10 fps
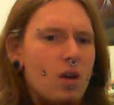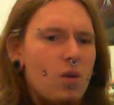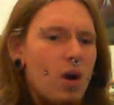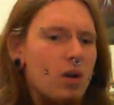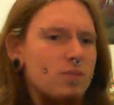
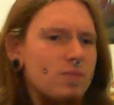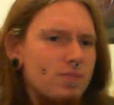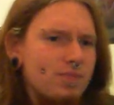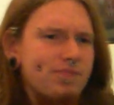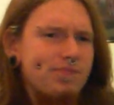Well,
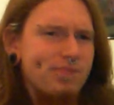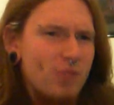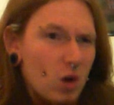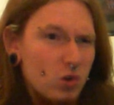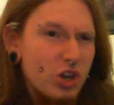
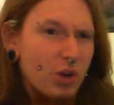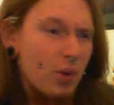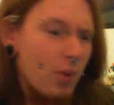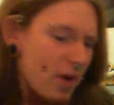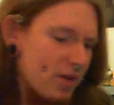I'll show you
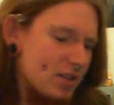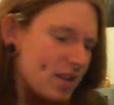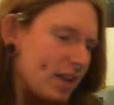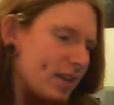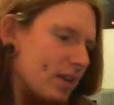where it's
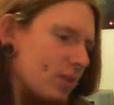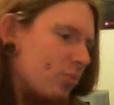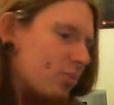dinged up.